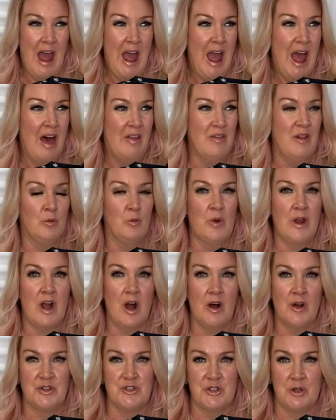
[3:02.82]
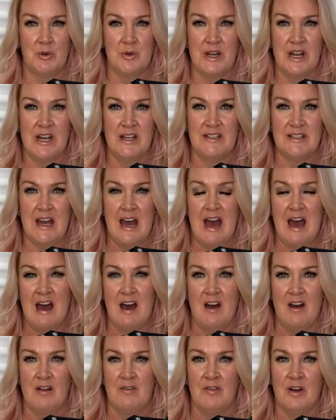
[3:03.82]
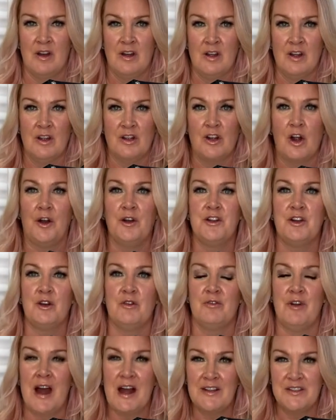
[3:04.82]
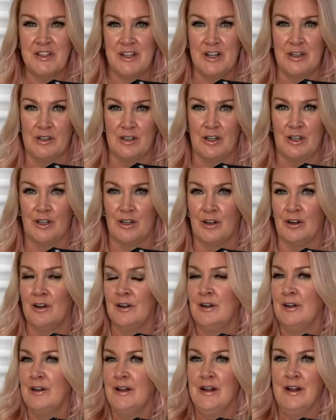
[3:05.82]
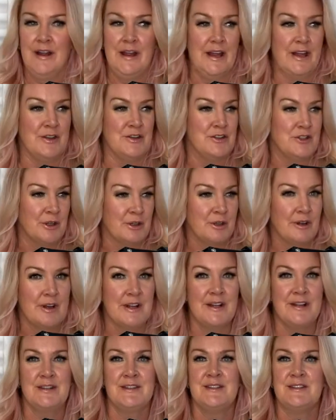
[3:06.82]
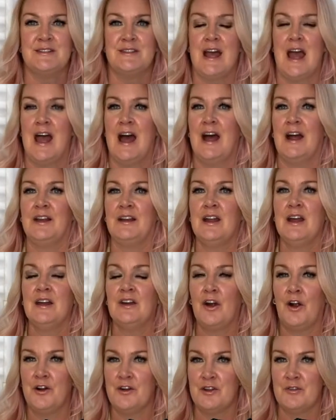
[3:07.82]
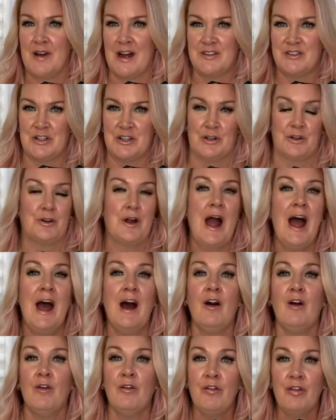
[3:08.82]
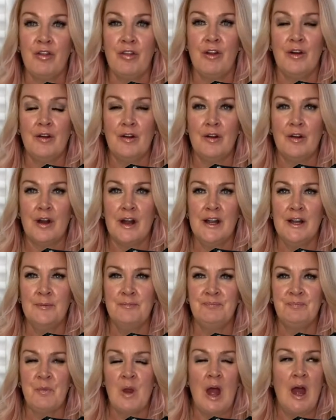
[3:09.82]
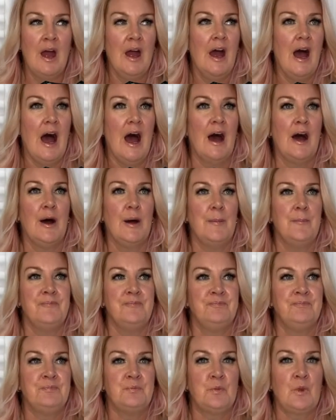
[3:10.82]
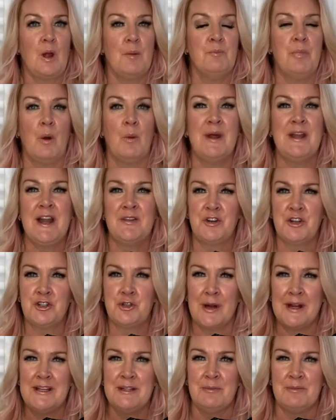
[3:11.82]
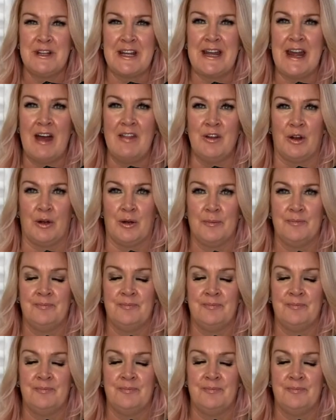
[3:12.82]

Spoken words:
And then we also need to have cardiovascular endurance and cardiovascular health, right? But we never trained them together.